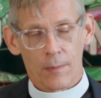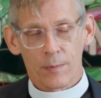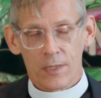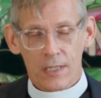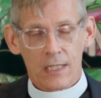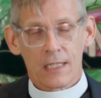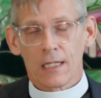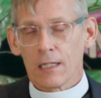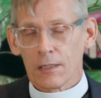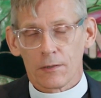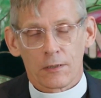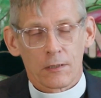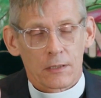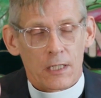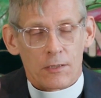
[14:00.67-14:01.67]
GE
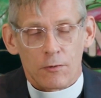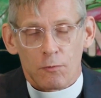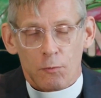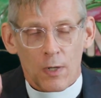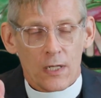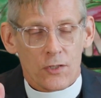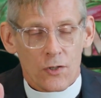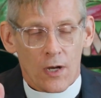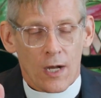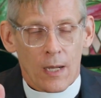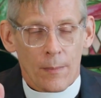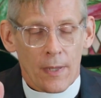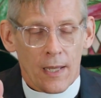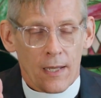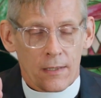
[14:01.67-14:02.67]
does a great
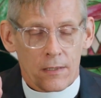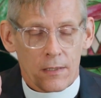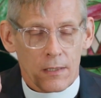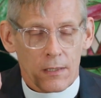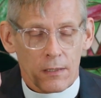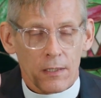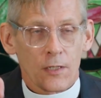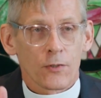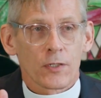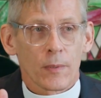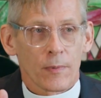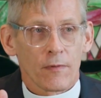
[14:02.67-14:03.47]
job at leadership